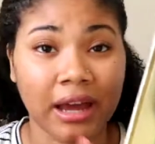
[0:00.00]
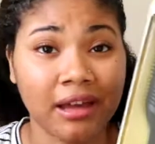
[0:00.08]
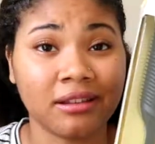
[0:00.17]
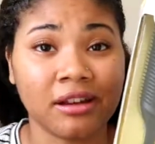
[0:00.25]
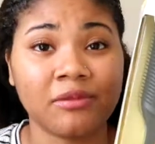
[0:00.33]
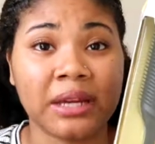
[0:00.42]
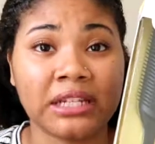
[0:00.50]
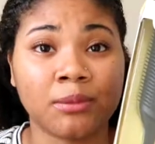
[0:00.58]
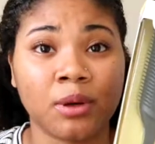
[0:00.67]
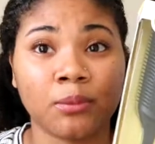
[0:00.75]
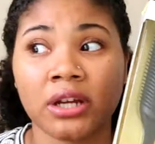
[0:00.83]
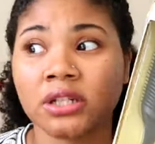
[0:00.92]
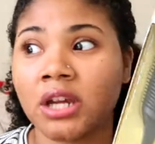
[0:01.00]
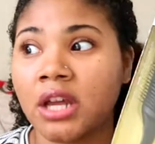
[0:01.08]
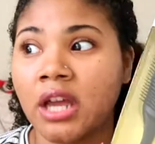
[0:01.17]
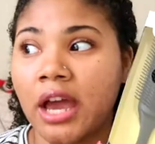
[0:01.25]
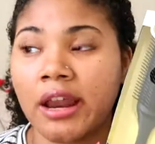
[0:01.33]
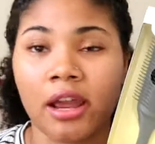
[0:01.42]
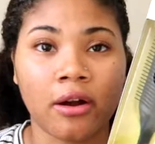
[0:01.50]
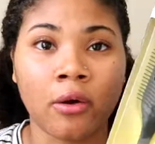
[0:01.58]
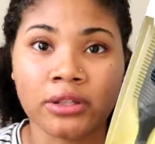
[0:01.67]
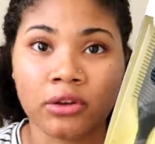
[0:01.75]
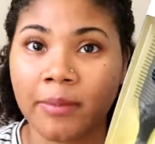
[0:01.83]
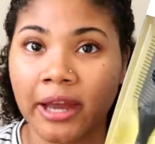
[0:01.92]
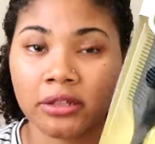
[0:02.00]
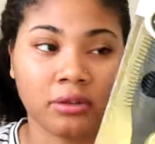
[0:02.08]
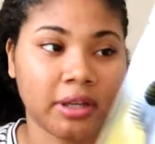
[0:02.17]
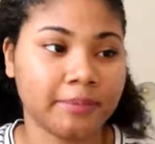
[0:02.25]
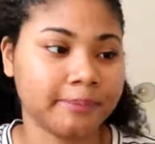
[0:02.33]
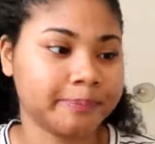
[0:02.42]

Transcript: I love my Detangling brush and I always go back to it.